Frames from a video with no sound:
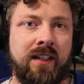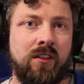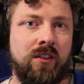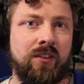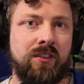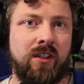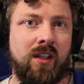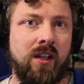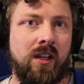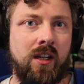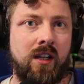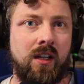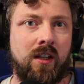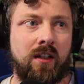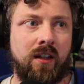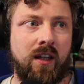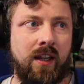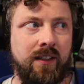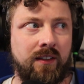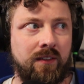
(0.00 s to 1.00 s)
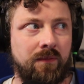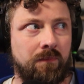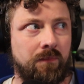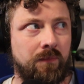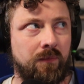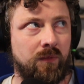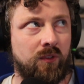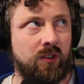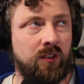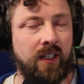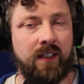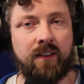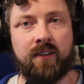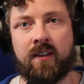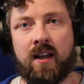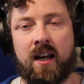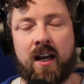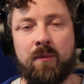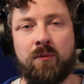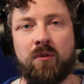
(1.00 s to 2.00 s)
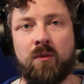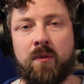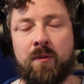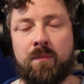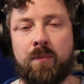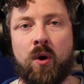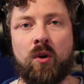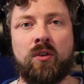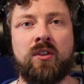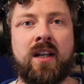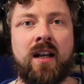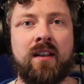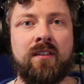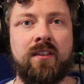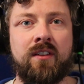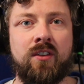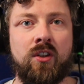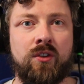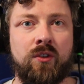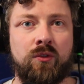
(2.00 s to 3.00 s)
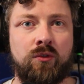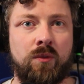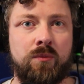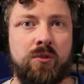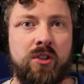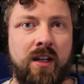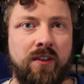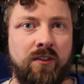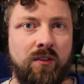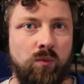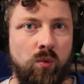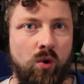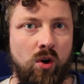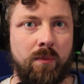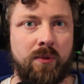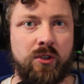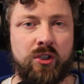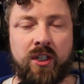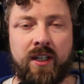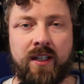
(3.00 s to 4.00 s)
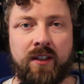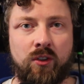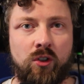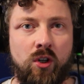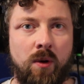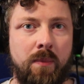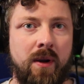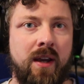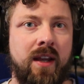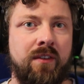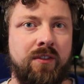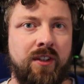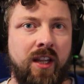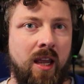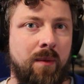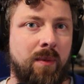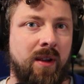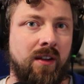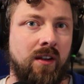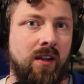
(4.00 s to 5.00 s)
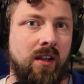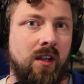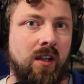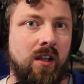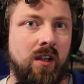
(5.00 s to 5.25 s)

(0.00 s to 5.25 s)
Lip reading: England like 6 times, and we've podcasted on the subject of War Machine and competitive gaming